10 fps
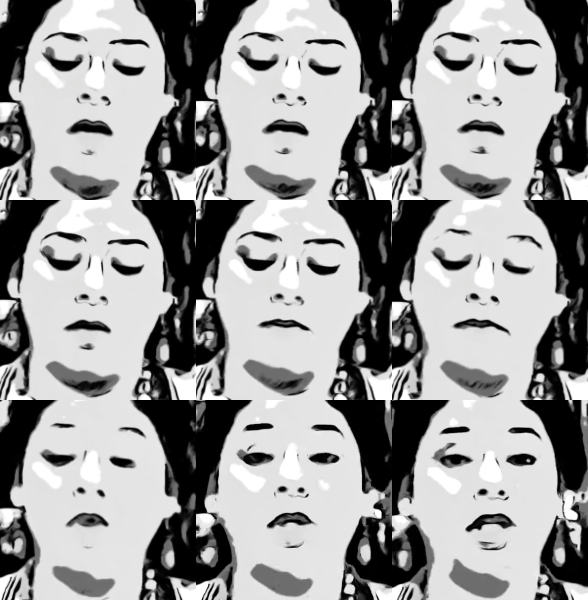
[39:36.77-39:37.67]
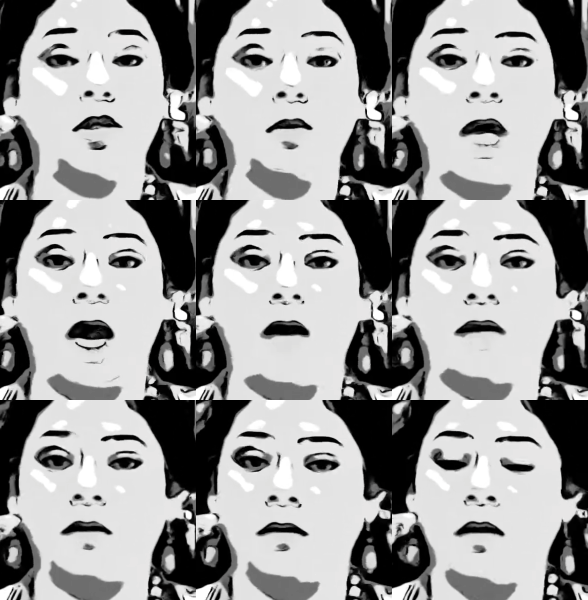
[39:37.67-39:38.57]
Uh, you can do that,
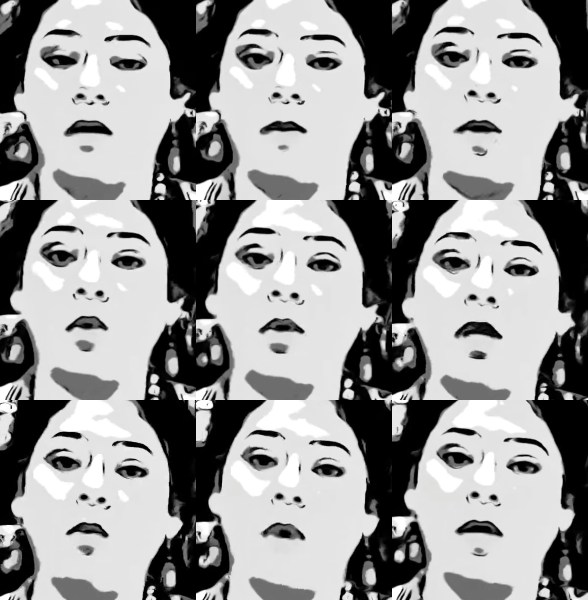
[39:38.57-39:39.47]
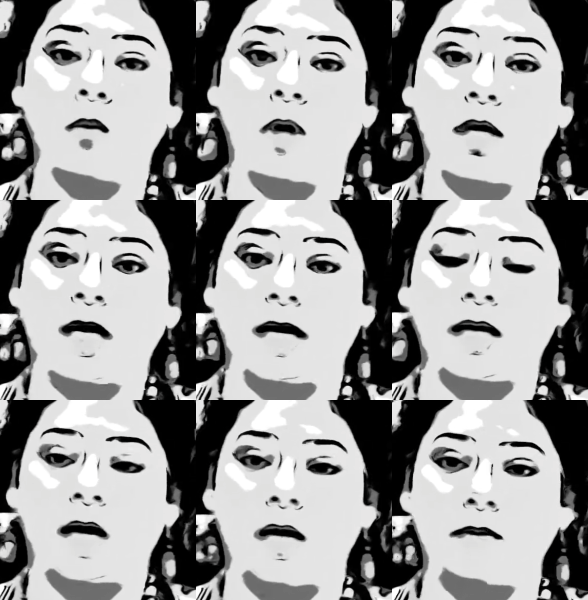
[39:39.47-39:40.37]
but only one word can
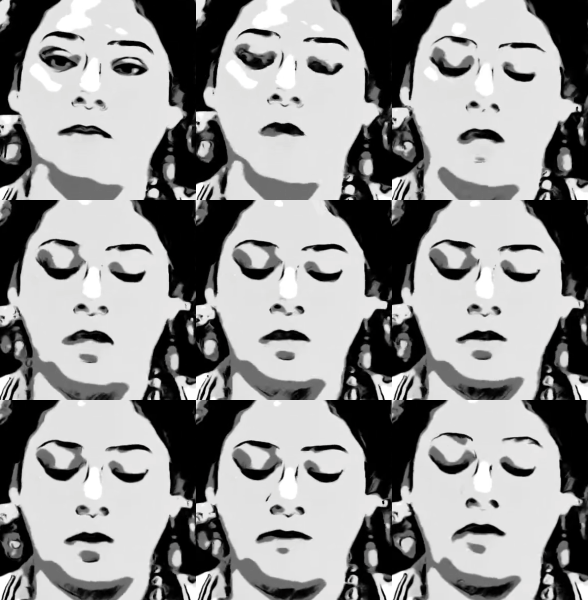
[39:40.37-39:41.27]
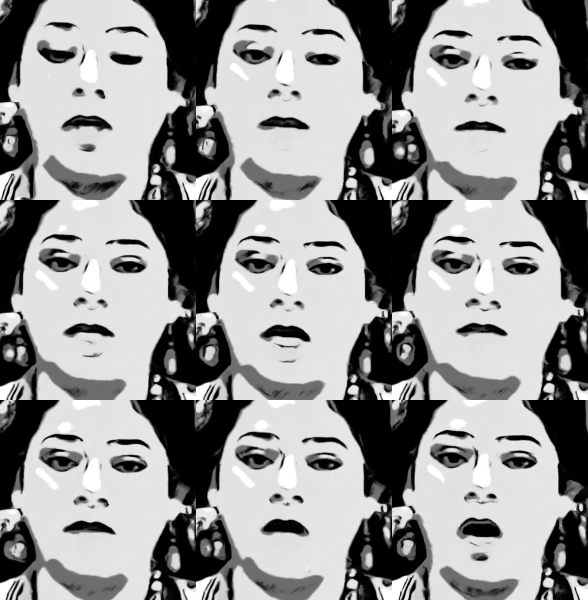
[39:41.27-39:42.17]
come. So if your name starts with
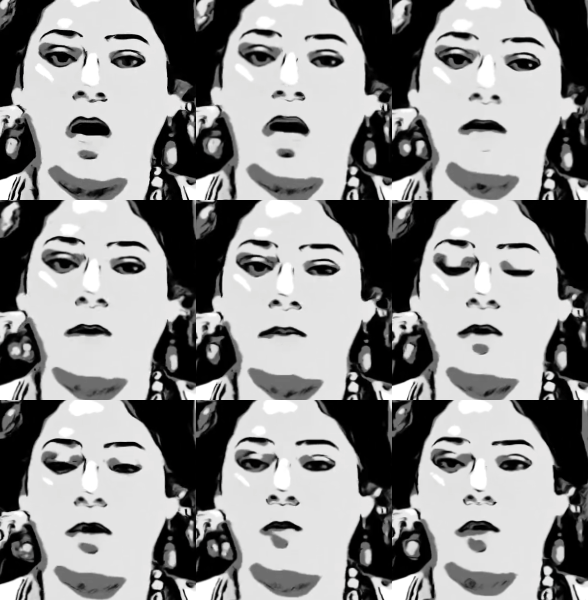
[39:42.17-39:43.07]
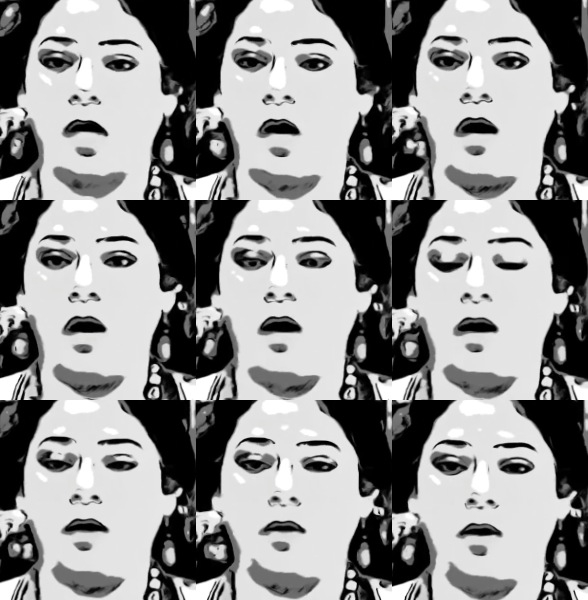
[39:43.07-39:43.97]
R, maybe you can put a R
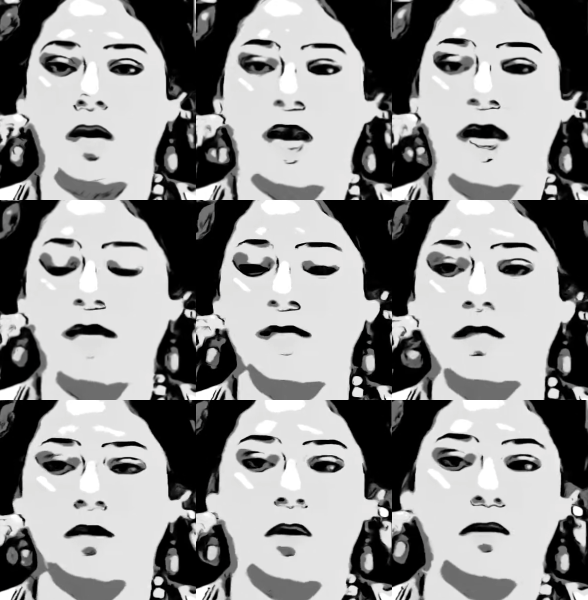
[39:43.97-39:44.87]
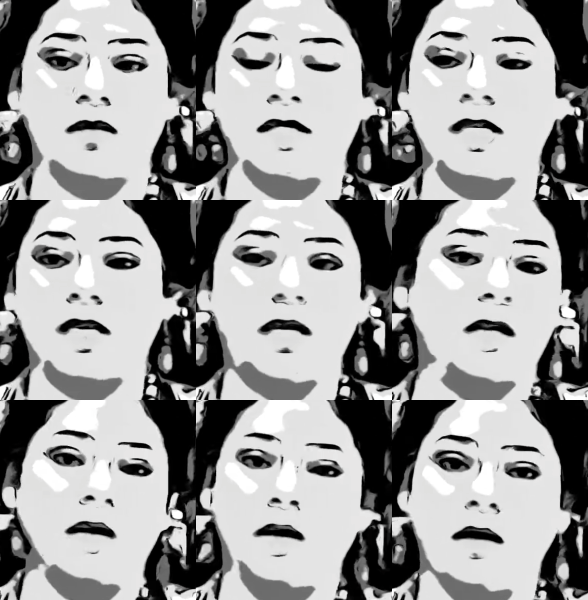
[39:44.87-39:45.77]
or S or Z.
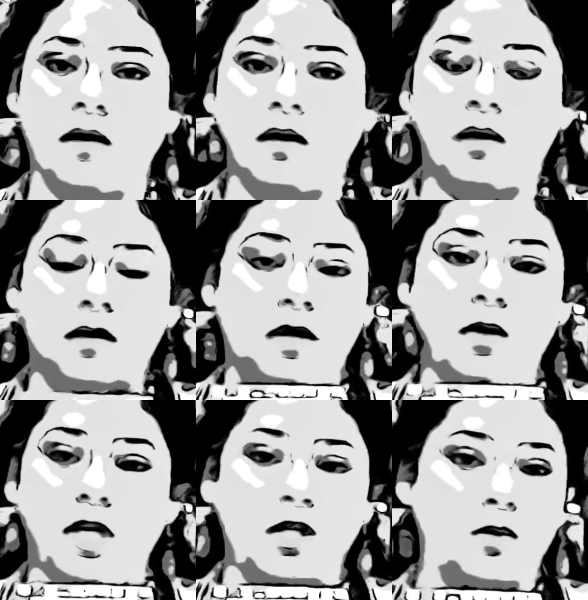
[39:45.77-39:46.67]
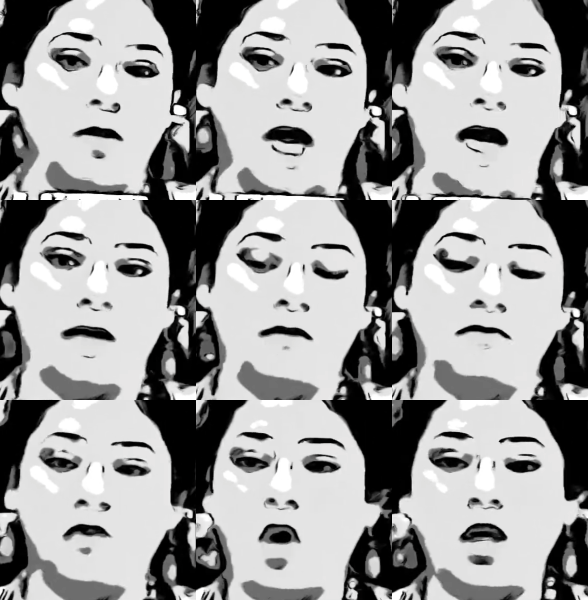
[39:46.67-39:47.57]
You can do that,
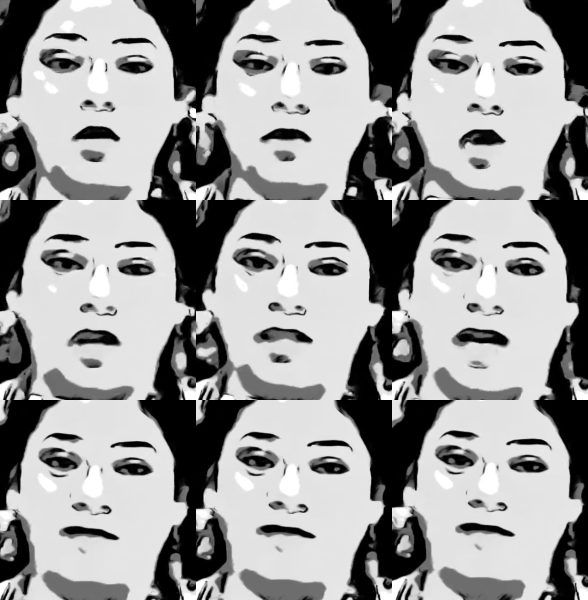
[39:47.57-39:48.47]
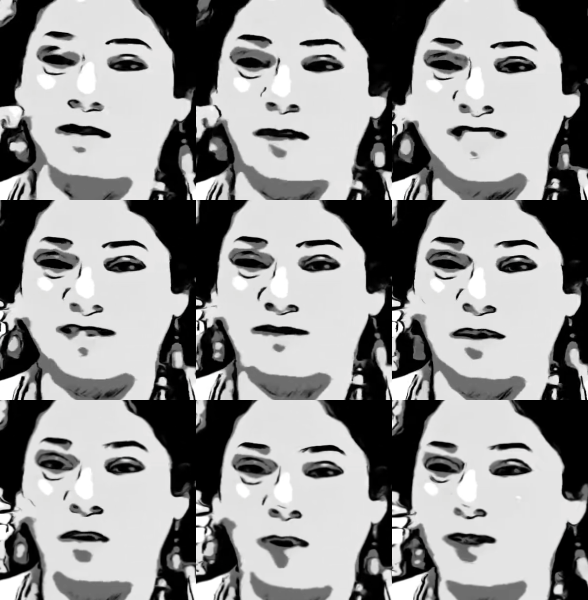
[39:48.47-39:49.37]
or use all the alphabets if you
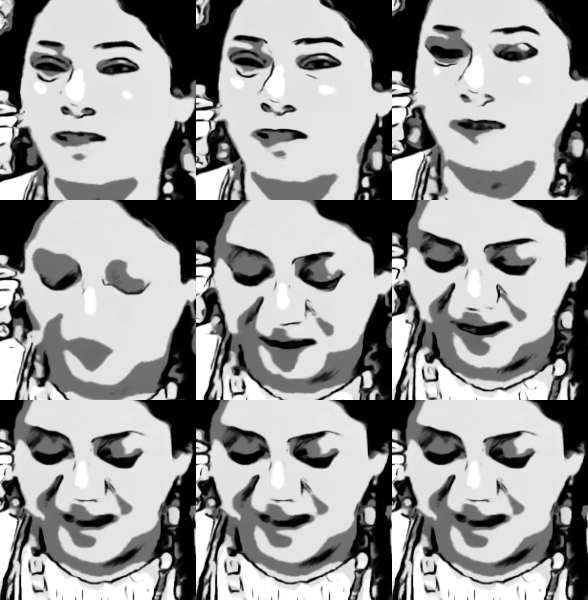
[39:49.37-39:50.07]
want to.